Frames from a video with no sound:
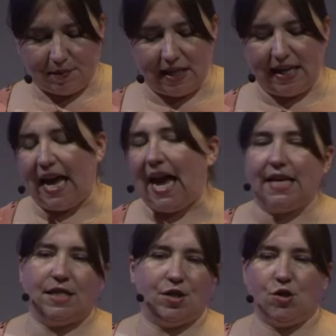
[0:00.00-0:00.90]
can get
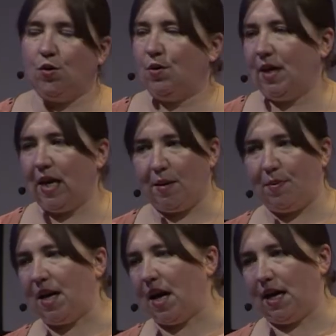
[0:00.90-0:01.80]
access to an
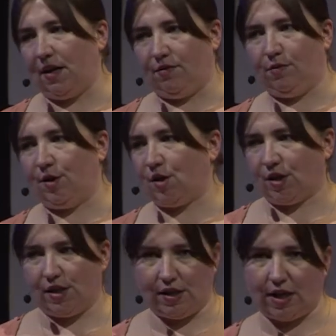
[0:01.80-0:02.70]
API with
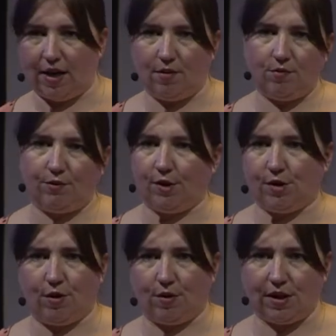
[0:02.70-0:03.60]
just in time for
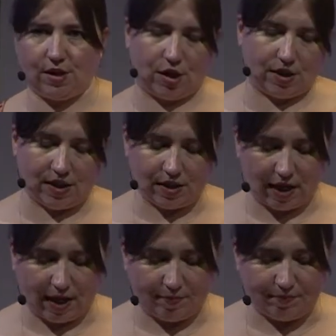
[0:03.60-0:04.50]
tokens just in
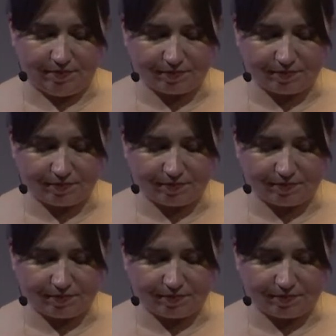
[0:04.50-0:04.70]
time.